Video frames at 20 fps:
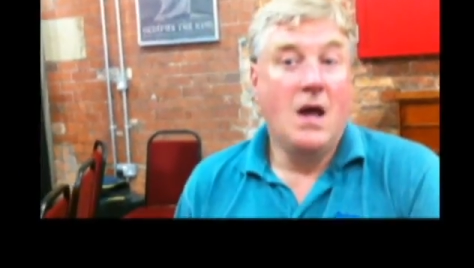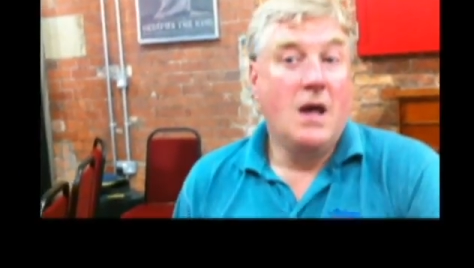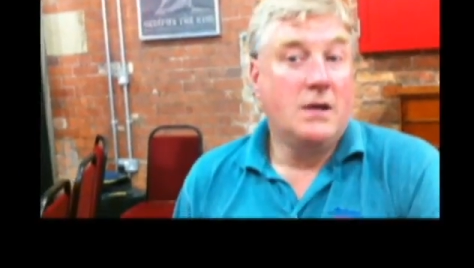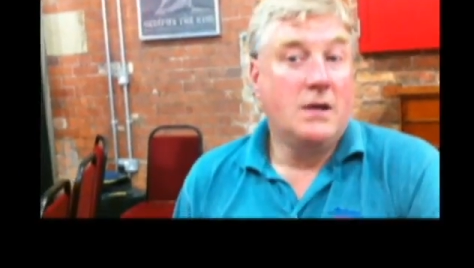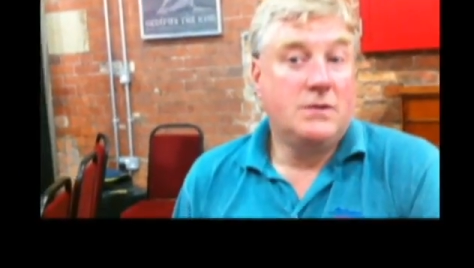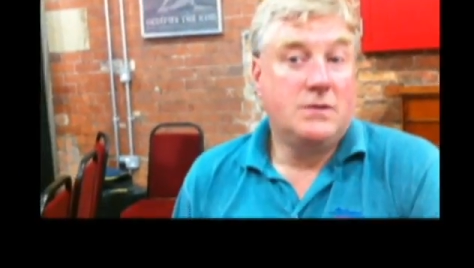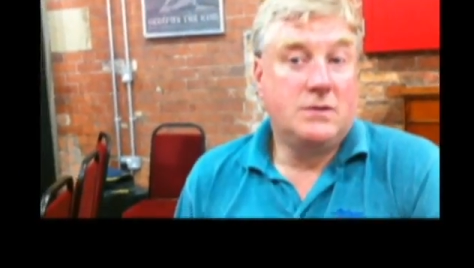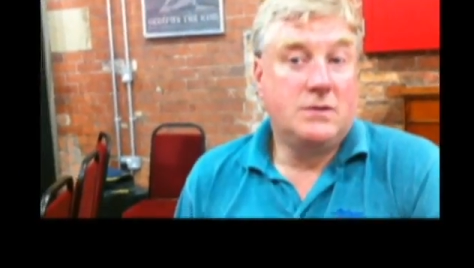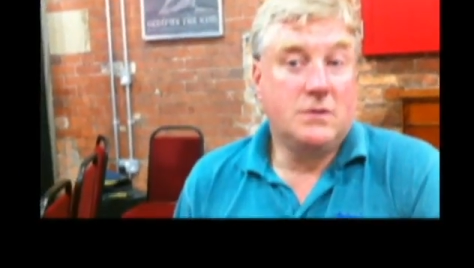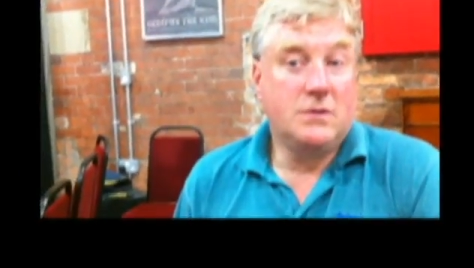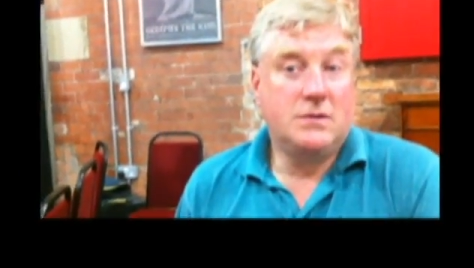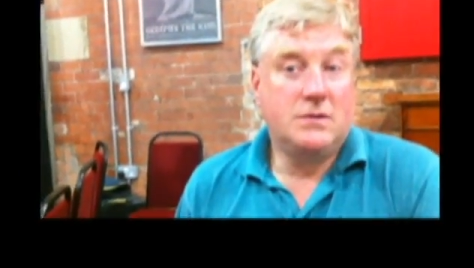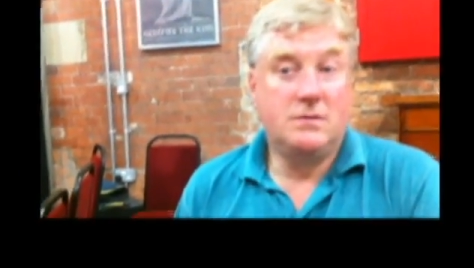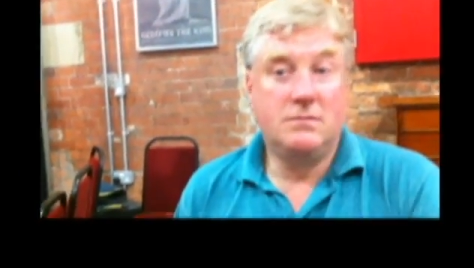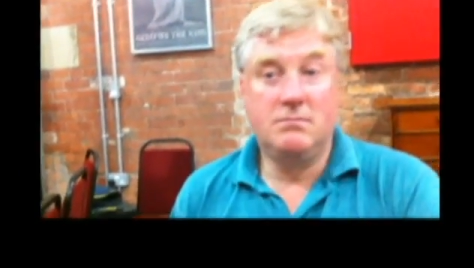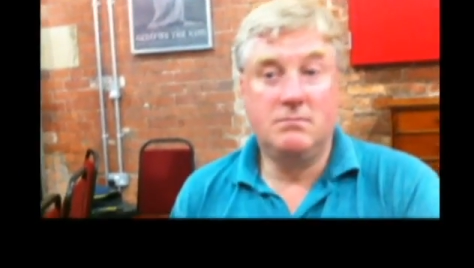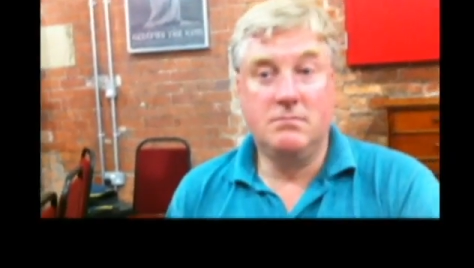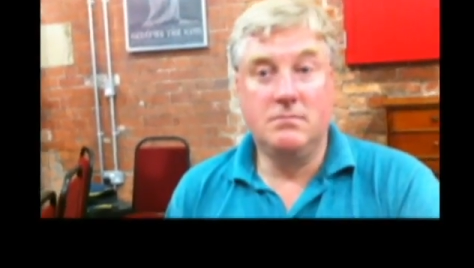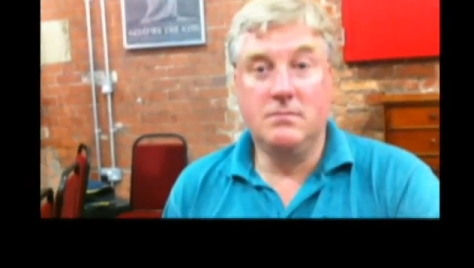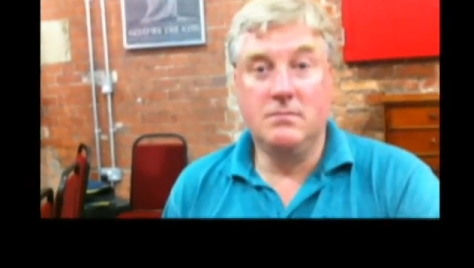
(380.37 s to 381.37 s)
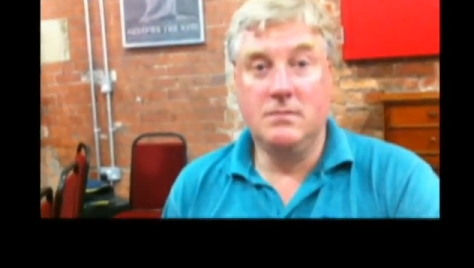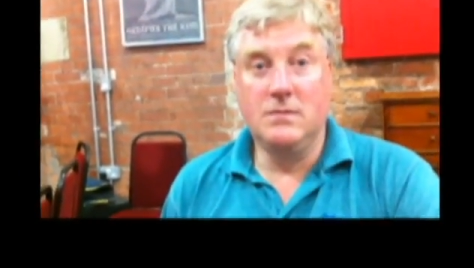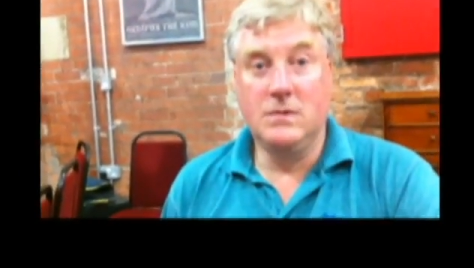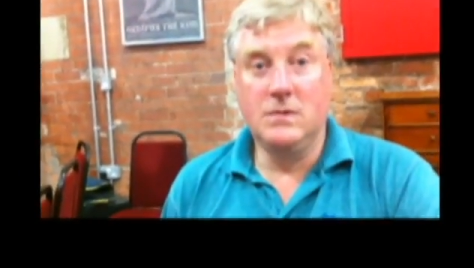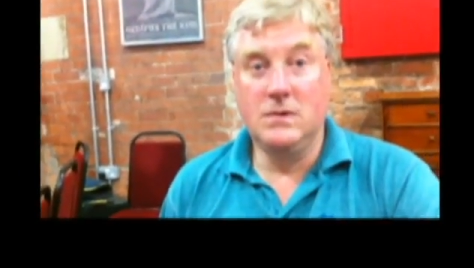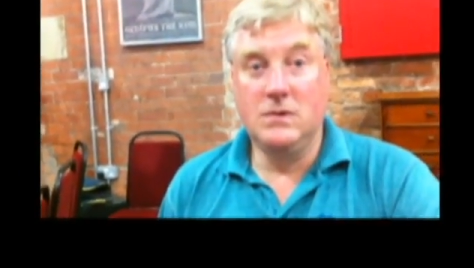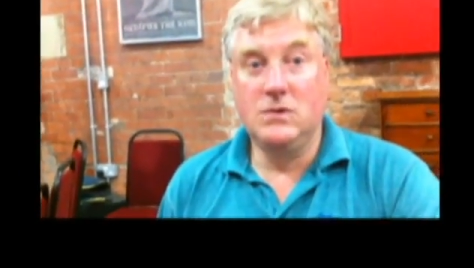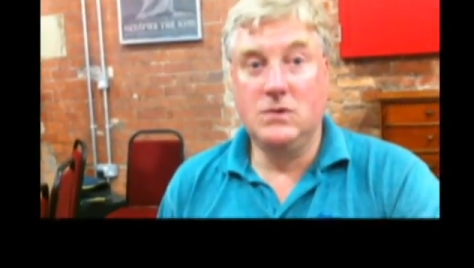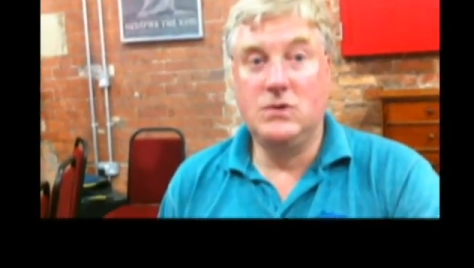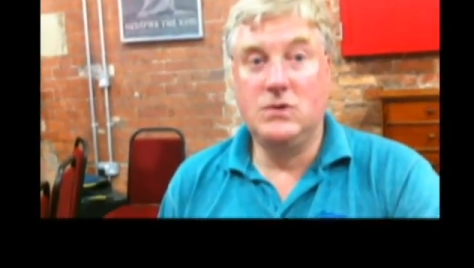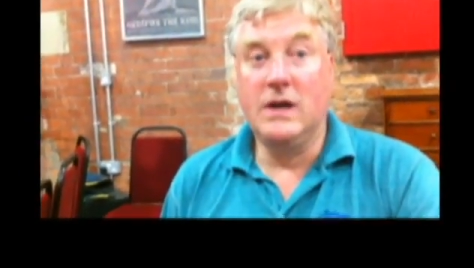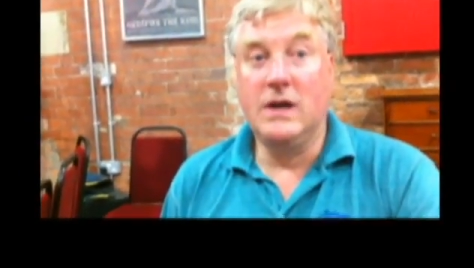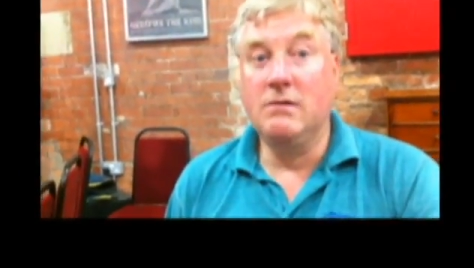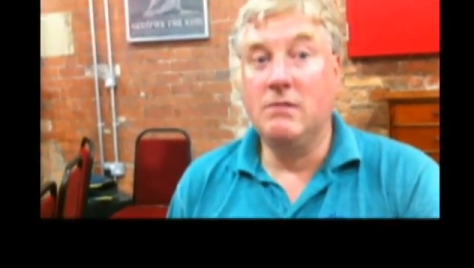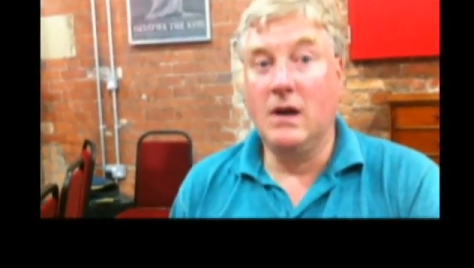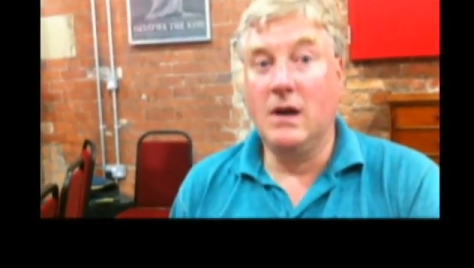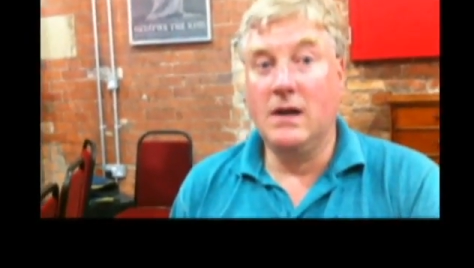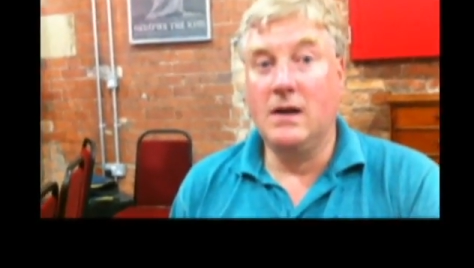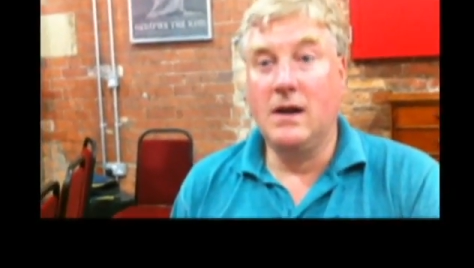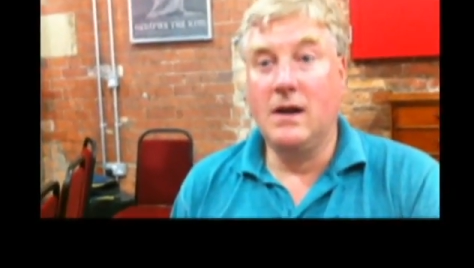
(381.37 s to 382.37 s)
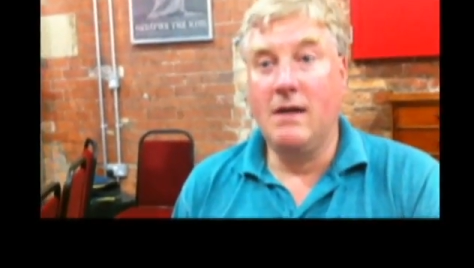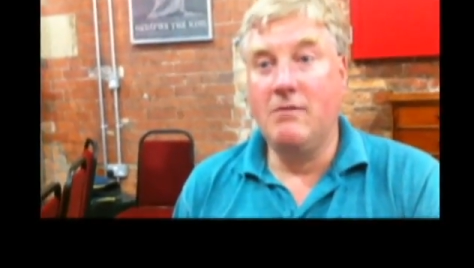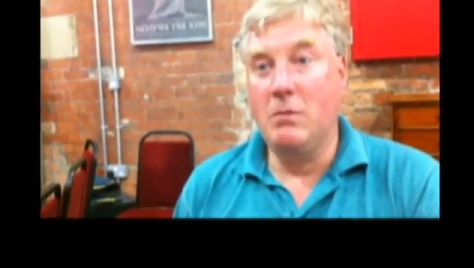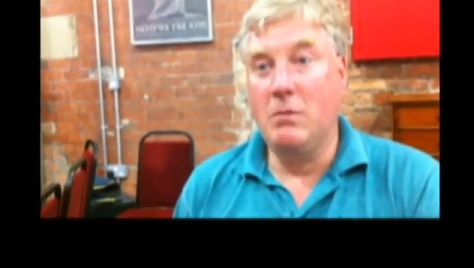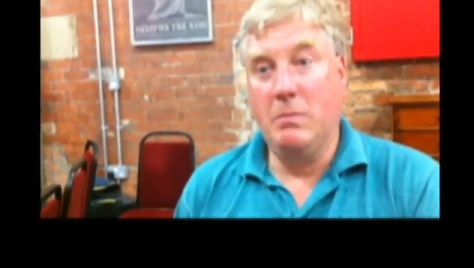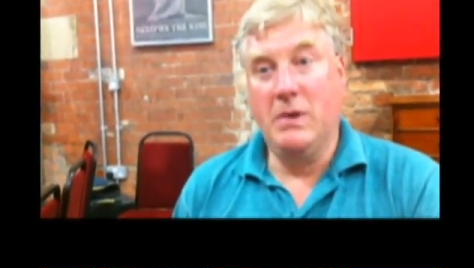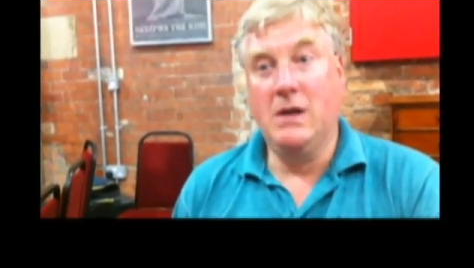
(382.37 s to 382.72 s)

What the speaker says: It's just generally clever